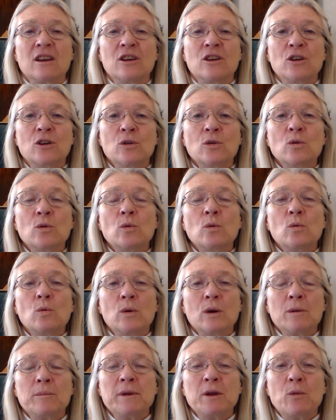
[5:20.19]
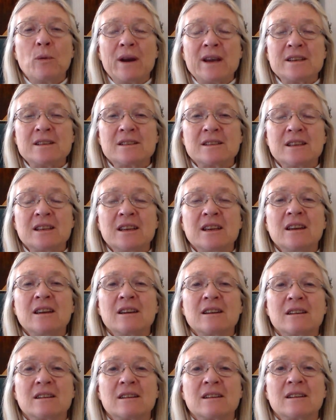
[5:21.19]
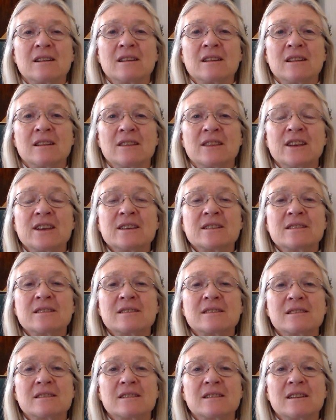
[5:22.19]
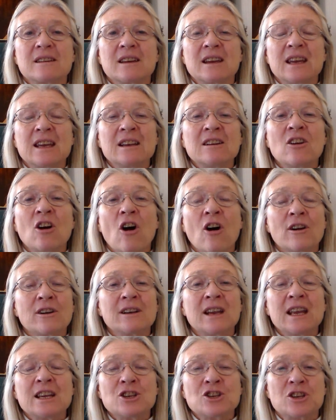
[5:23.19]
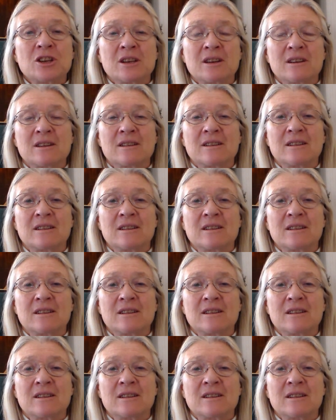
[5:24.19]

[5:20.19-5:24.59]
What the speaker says: you will be wasting this incarnation.